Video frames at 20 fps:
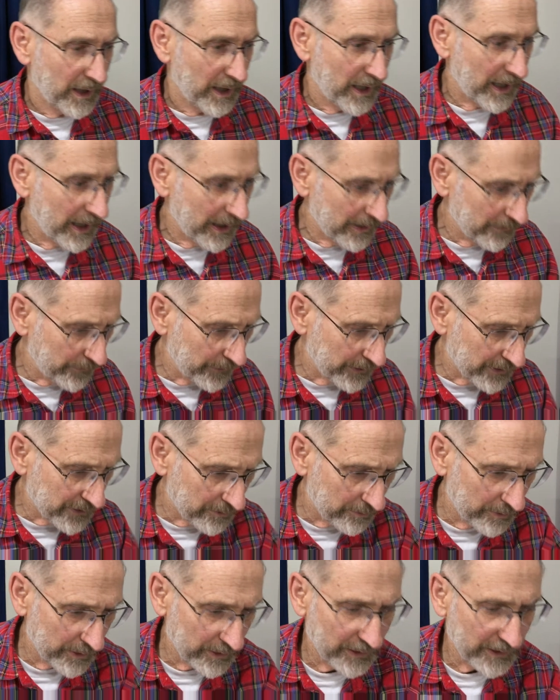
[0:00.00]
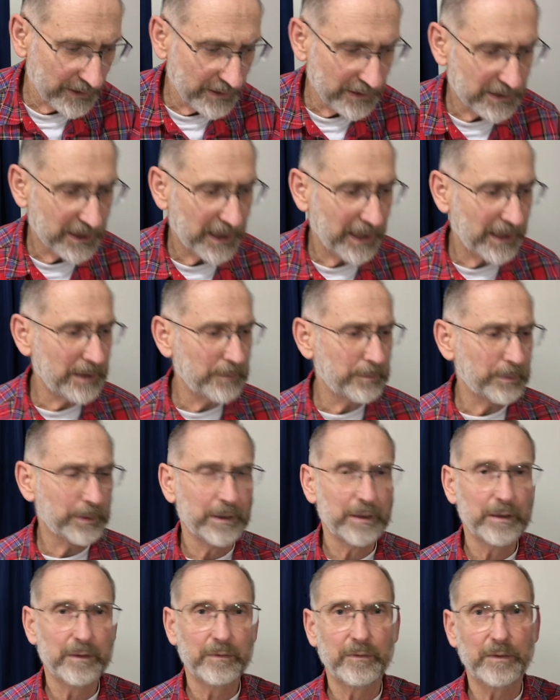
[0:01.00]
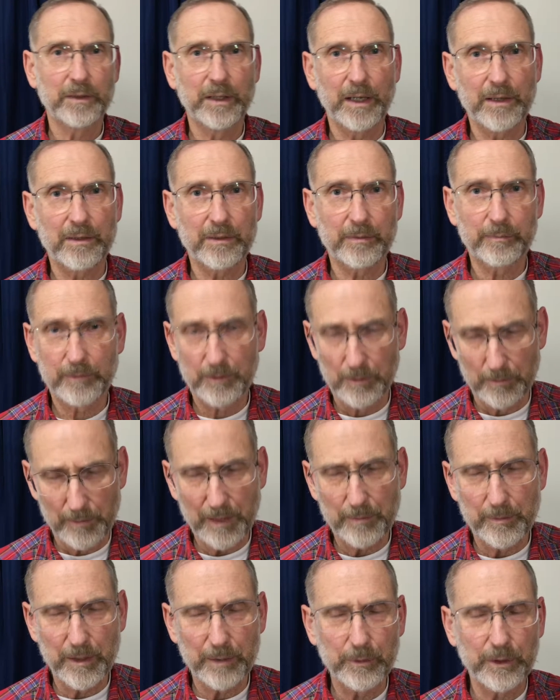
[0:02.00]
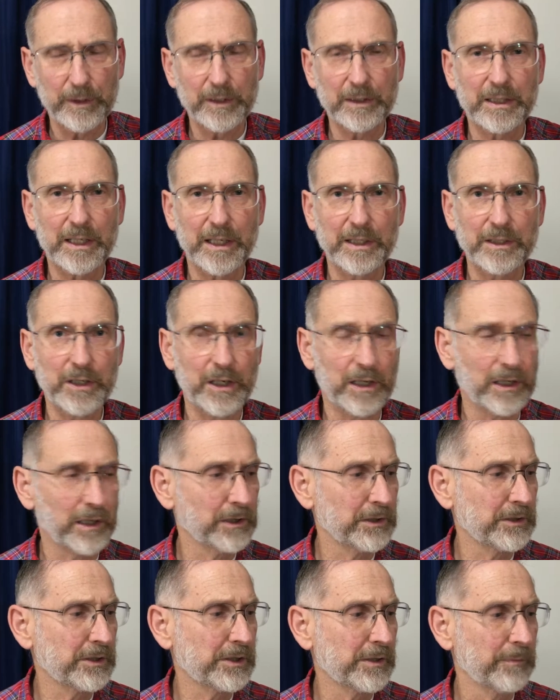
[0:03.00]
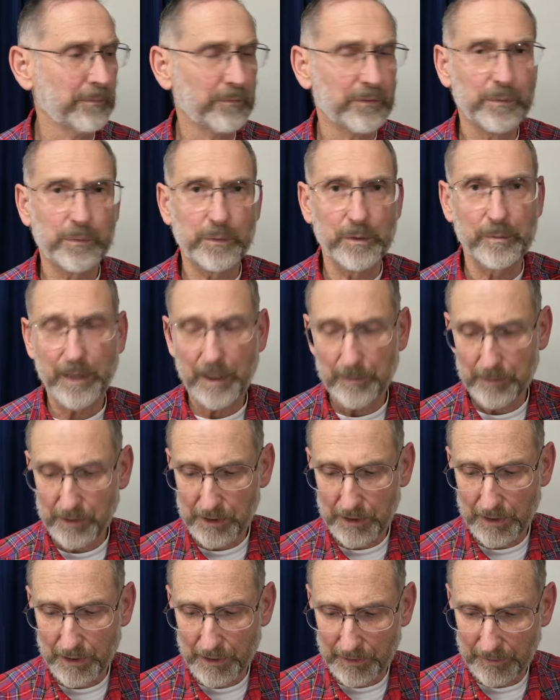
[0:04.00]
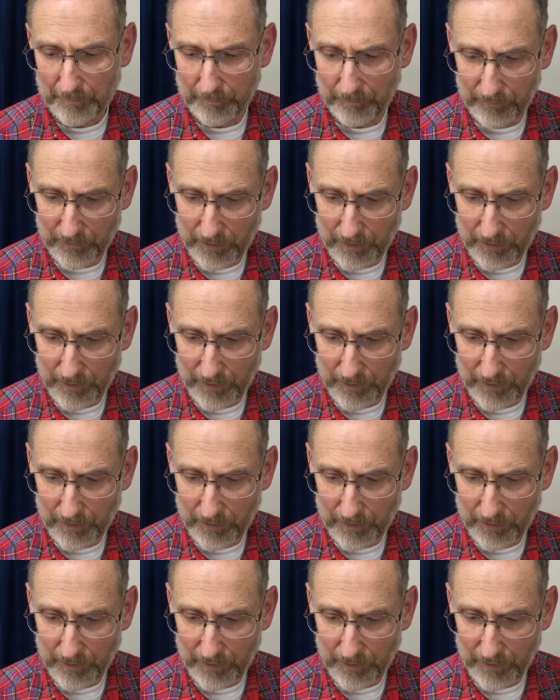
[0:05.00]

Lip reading: High visibility tape, to my memory, 10 yards from Amazon,